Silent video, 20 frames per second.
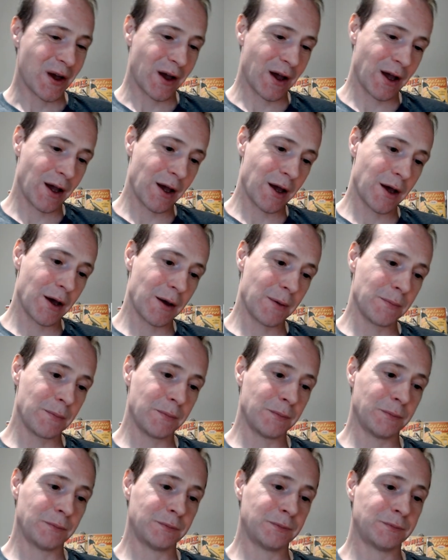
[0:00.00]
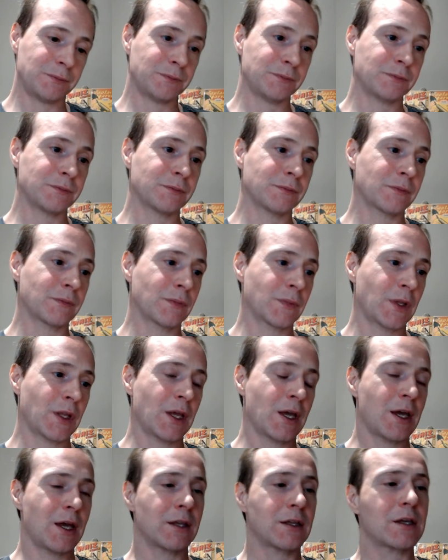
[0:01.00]
um,
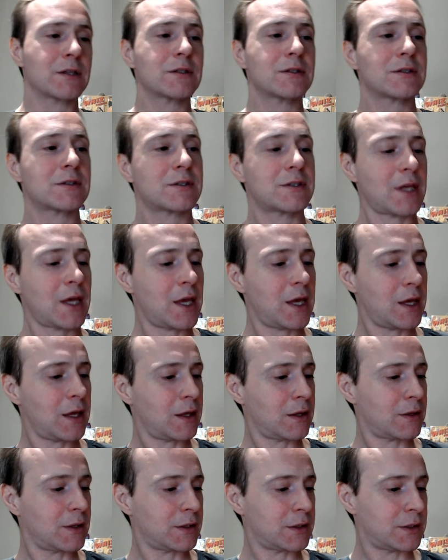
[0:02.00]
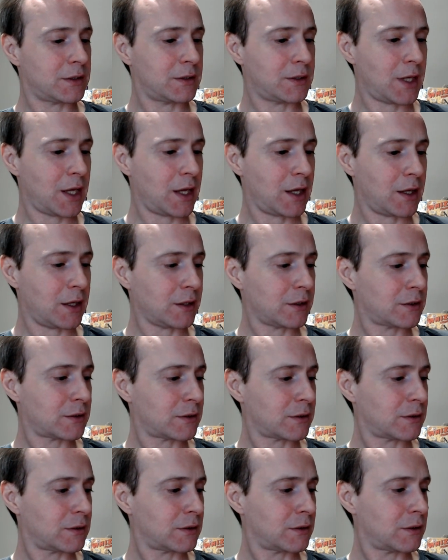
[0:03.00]
doesn't say the date.
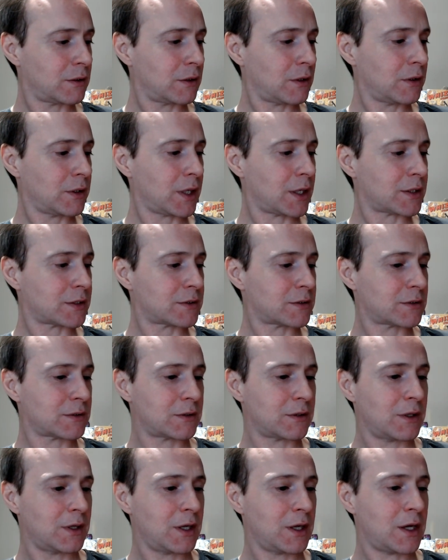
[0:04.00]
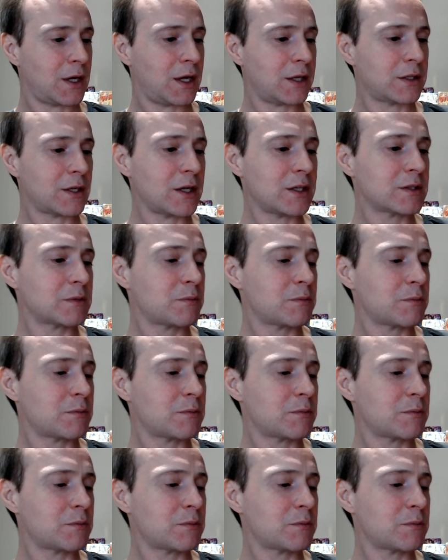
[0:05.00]
yes, it does mention